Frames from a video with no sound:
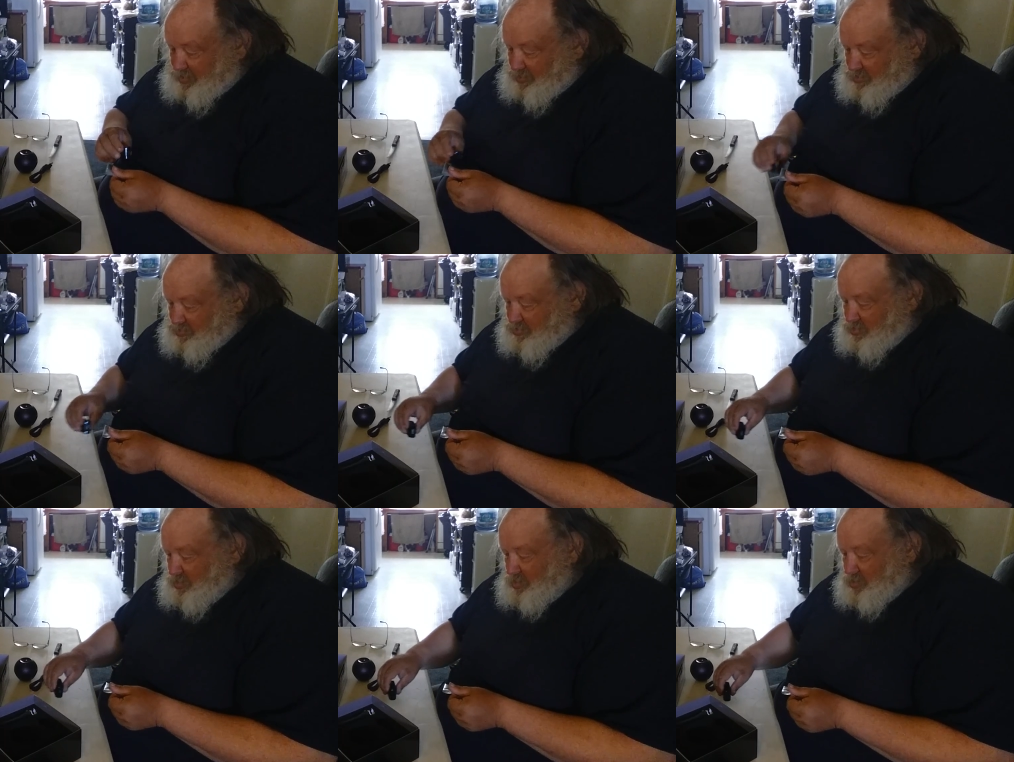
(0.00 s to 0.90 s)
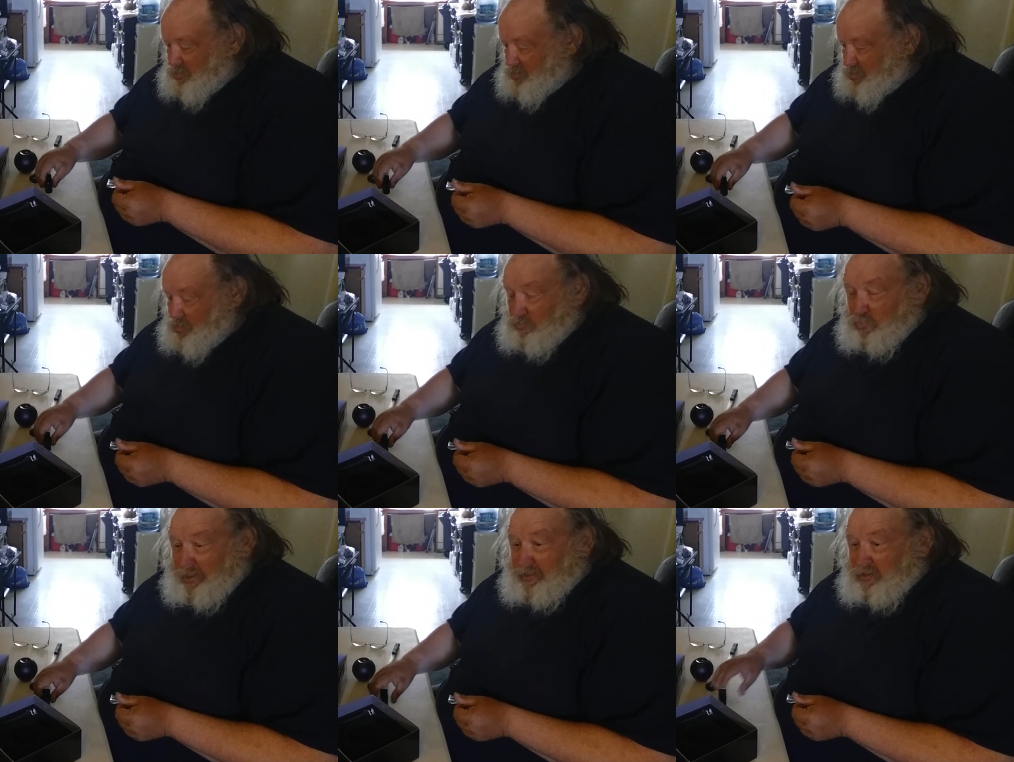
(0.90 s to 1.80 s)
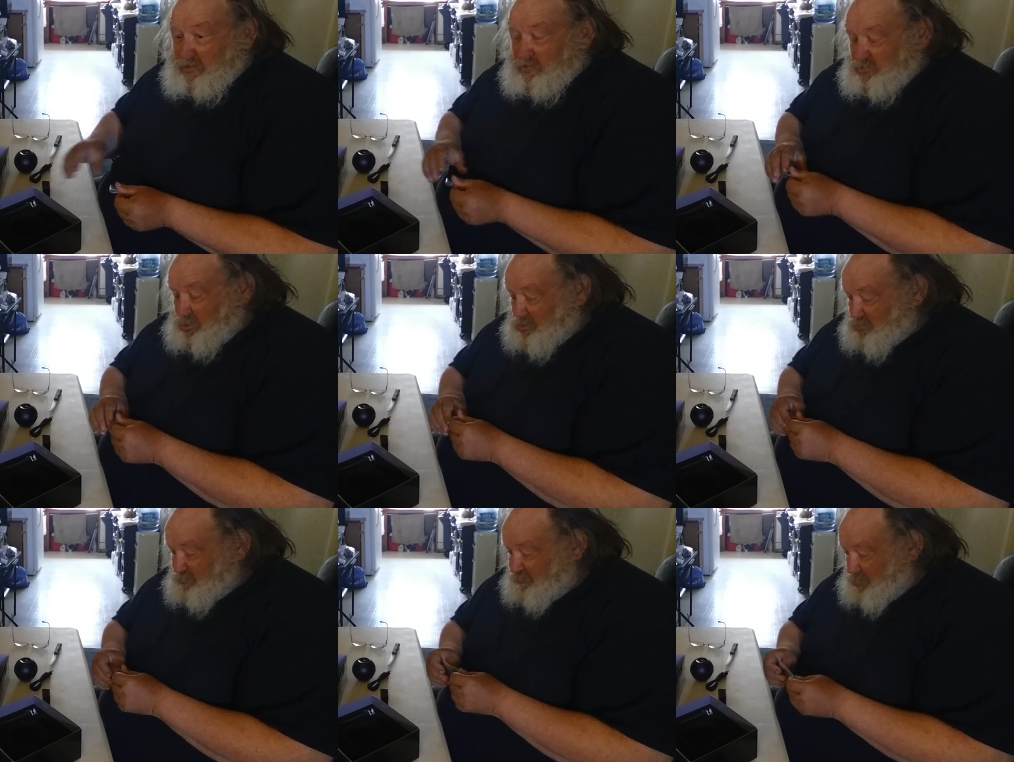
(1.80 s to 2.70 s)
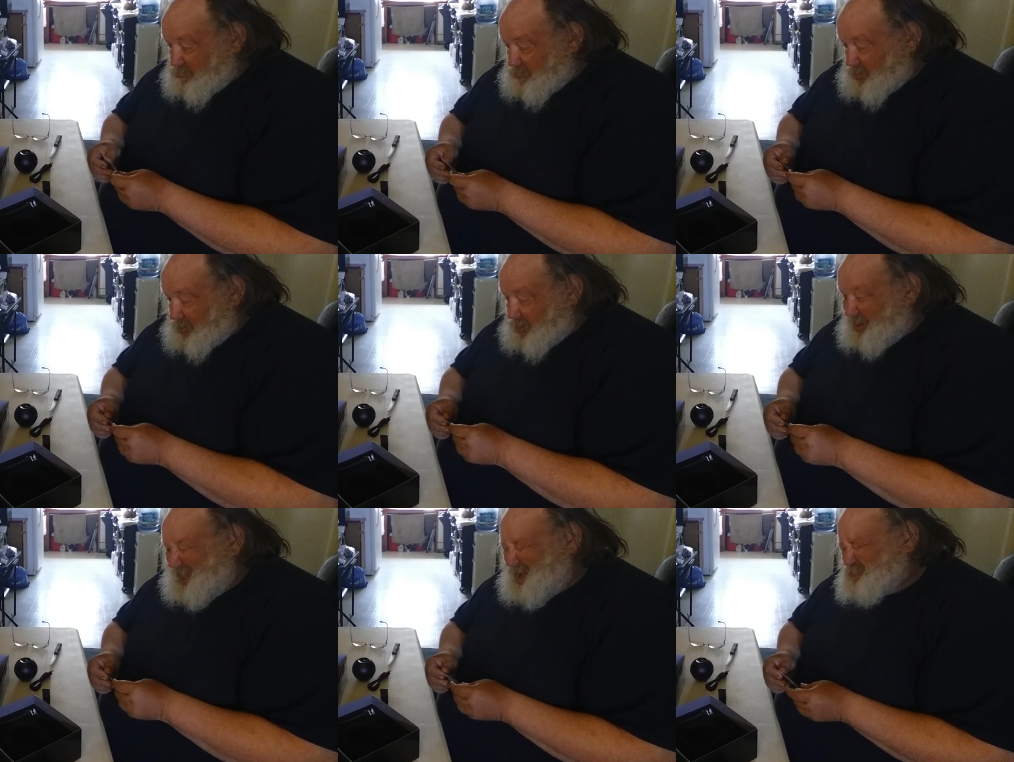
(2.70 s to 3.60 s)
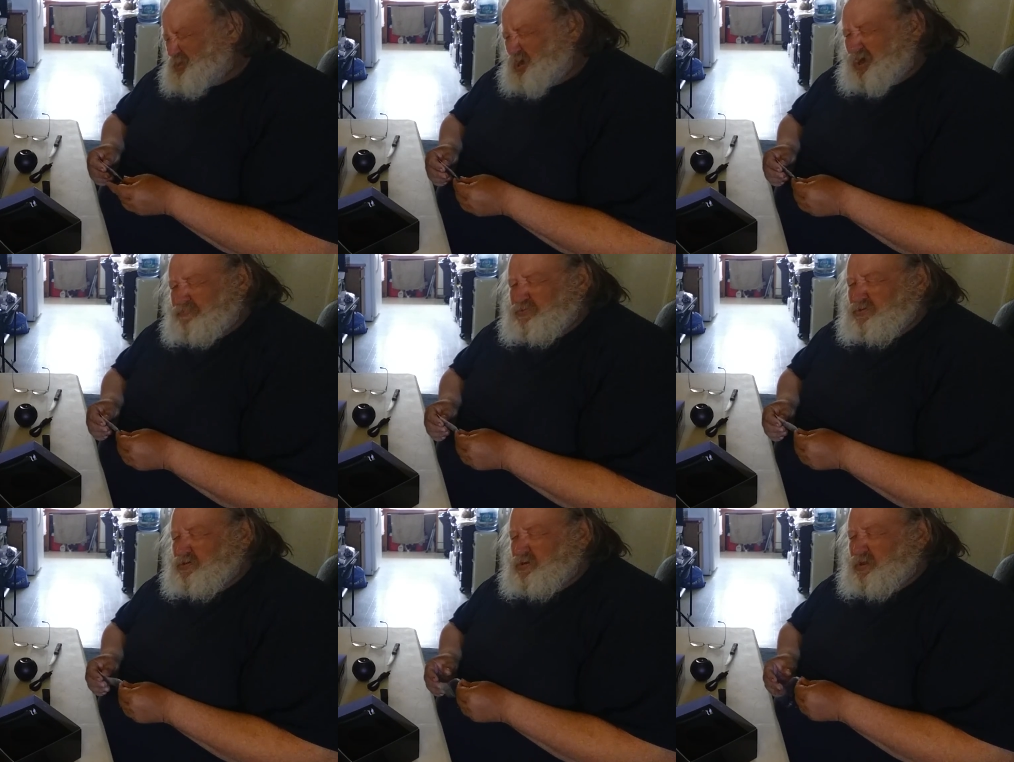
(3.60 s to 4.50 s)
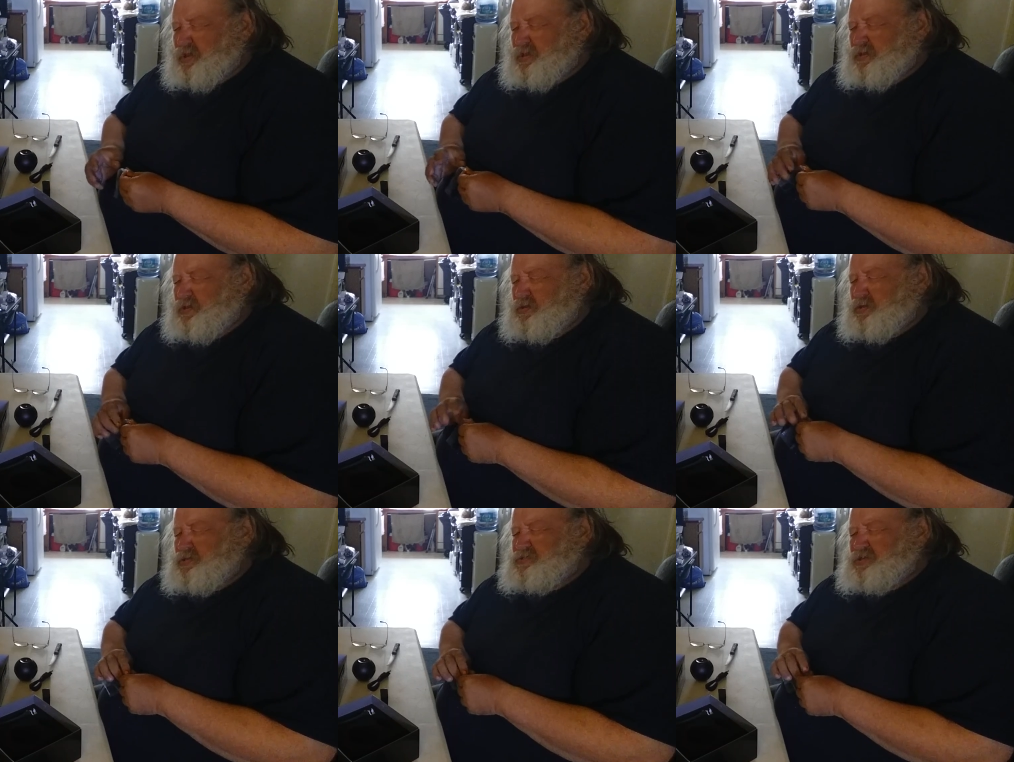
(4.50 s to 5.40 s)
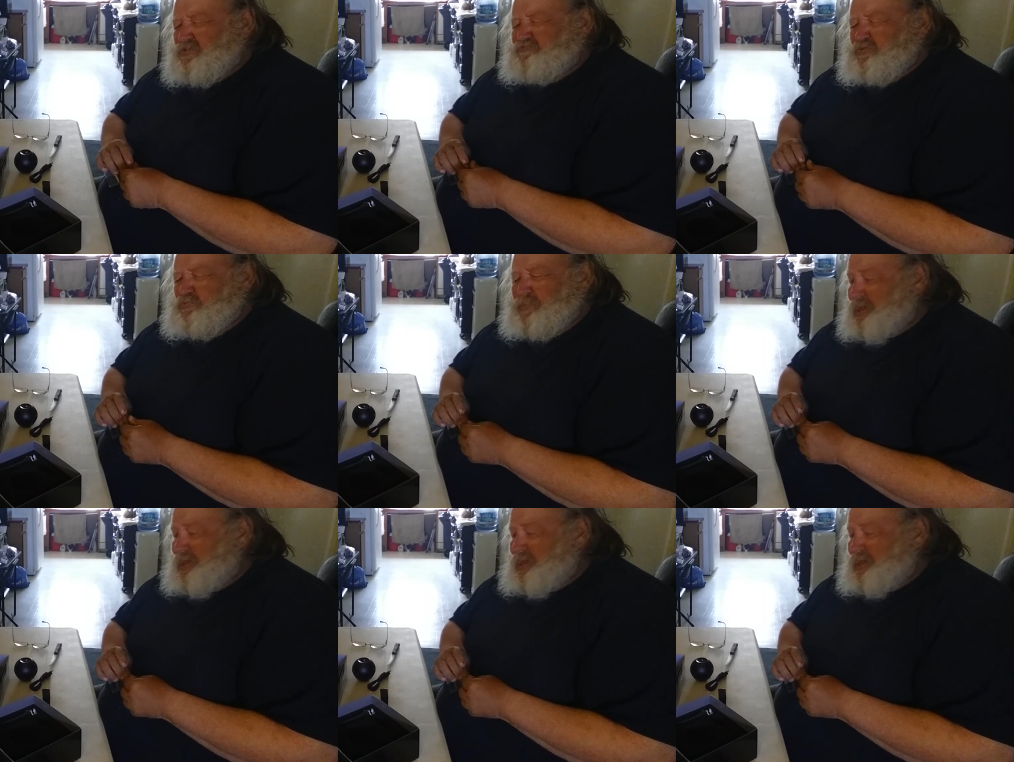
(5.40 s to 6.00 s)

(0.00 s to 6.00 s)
because the regular charger from like a laptop or a cell phone